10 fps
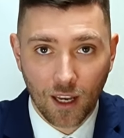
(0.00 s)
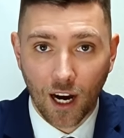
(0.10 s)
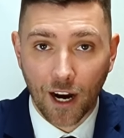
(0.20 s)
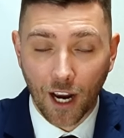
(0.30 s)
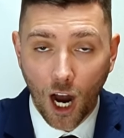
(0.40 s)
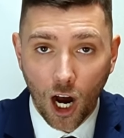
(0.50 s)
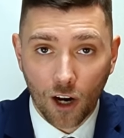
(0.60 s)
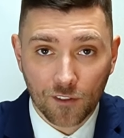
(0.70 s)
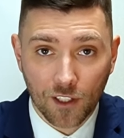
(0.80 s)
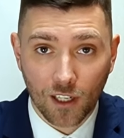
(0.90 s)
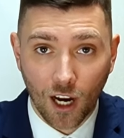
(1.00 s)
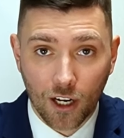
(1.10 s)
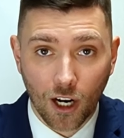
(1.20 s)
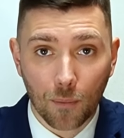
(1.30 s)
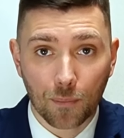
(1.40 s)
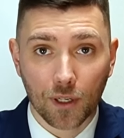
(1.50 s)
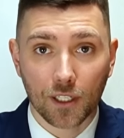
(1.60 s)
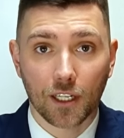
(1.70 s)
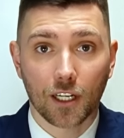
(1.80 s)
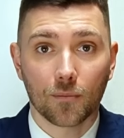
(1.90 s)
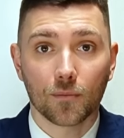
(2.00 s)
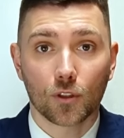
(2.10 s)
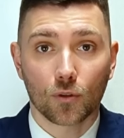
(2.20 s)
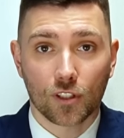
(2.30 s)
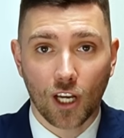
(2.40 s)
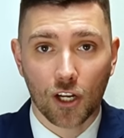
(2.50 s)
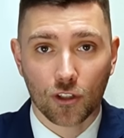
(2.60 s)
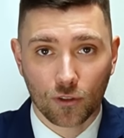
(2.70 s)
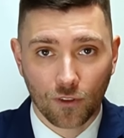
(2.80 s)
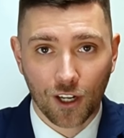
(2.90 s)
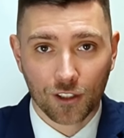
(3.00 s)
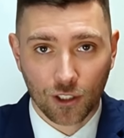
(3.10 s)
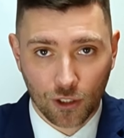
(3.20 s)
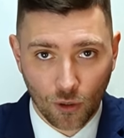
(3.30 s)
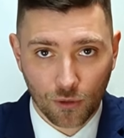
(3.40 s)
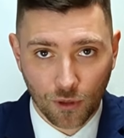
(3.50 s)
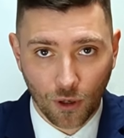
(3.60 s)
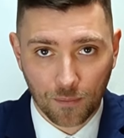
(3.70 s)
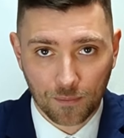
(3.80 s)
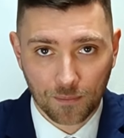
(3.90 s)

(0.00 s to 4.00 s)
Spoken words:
I often accompany him to San Giovanni Rotondo.